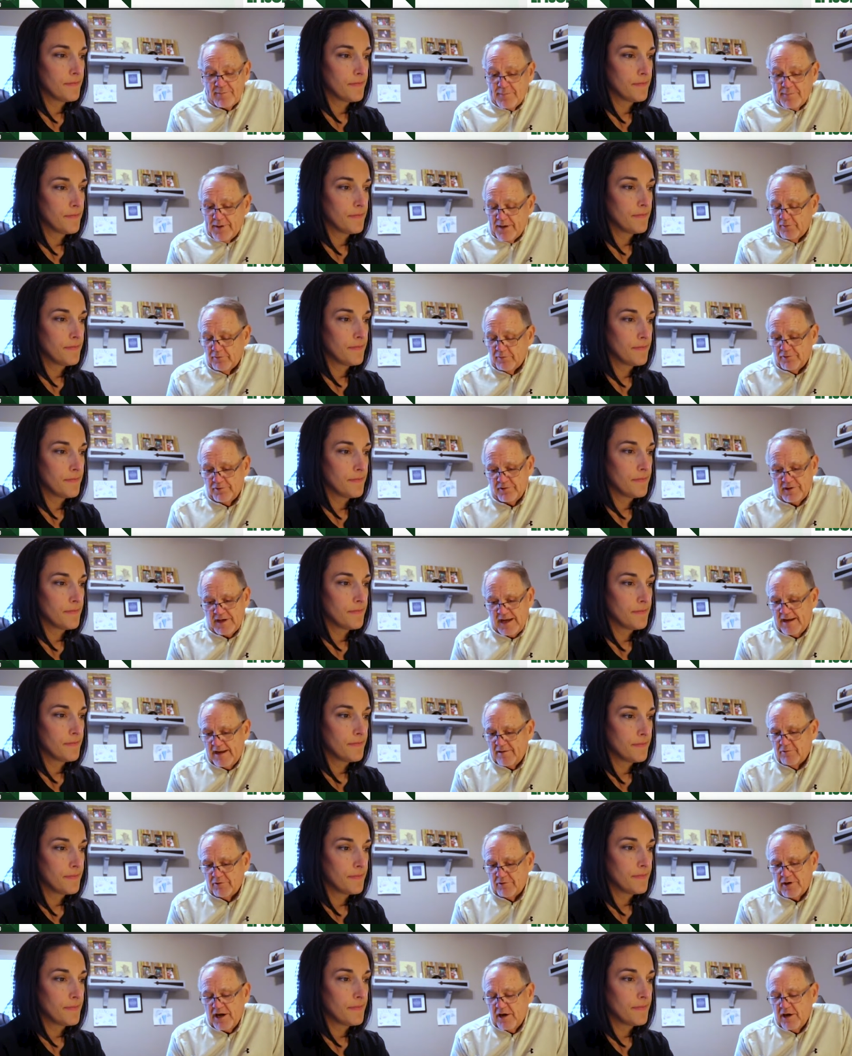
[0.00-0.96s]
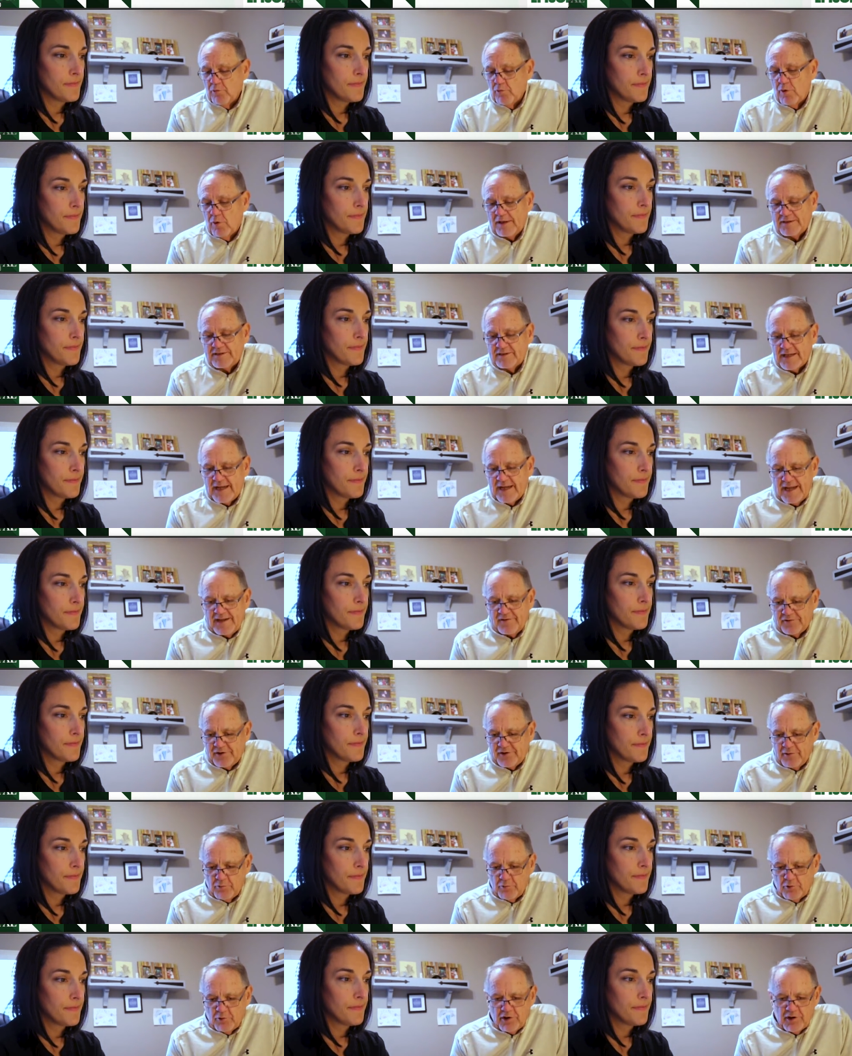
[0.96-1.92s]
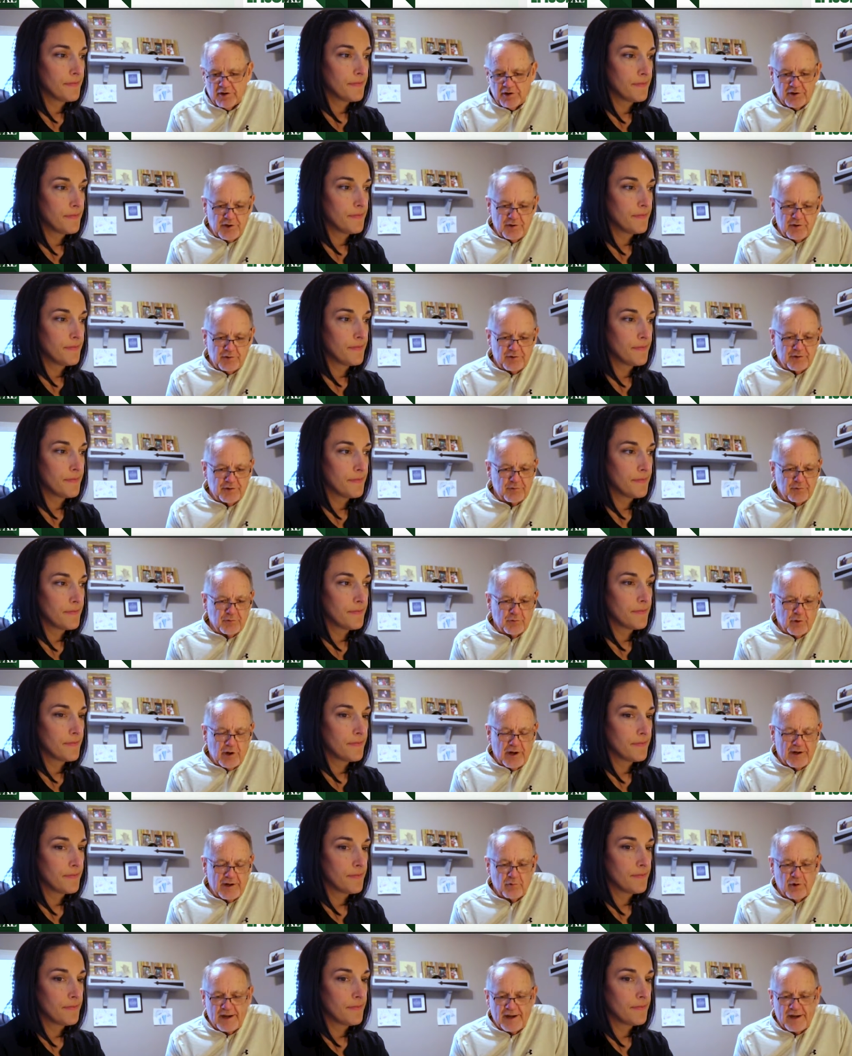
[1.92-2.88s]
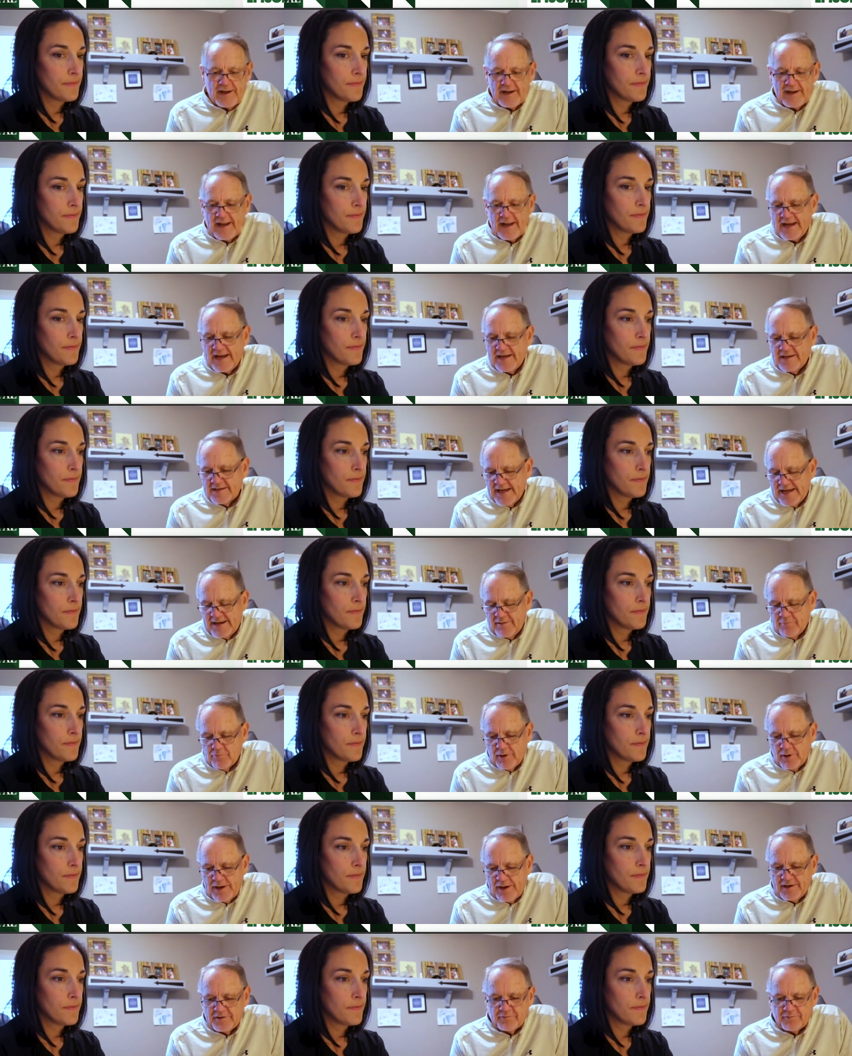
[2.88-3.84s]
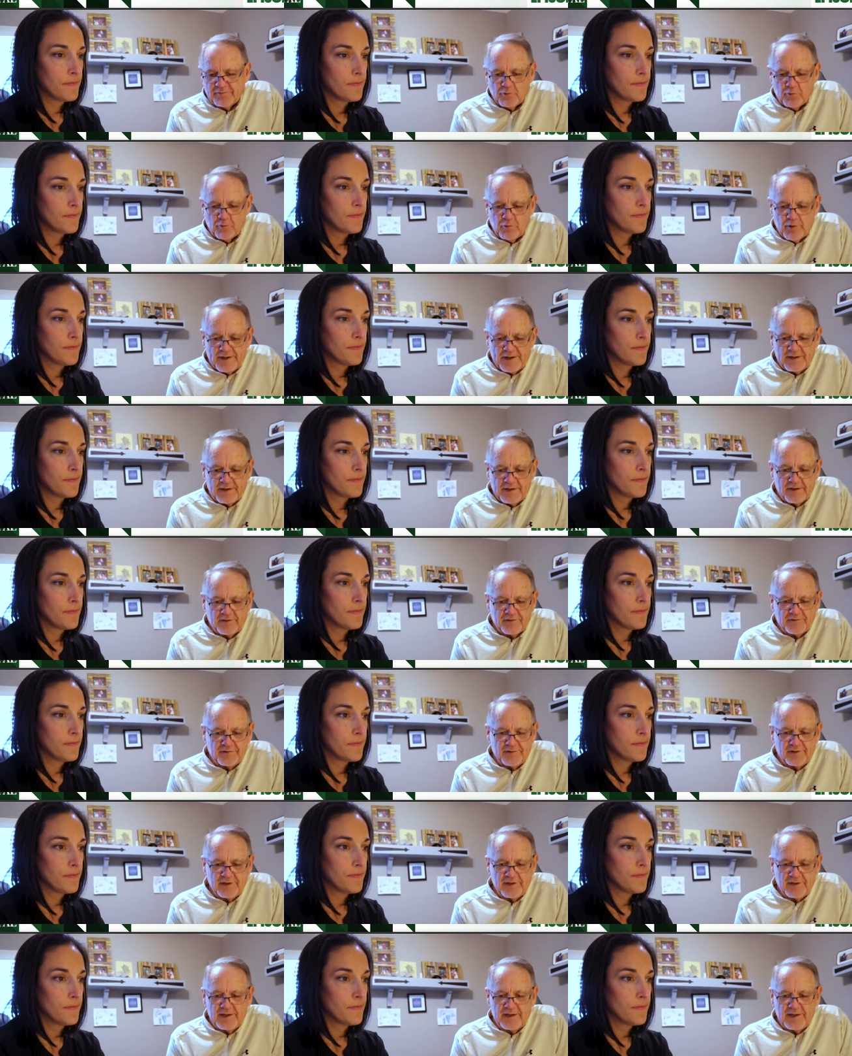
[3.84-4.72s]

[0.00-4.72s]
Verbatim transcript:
Speaker 1: builder. I don't care what size they were. You wait, waited eighteen weeks for windows.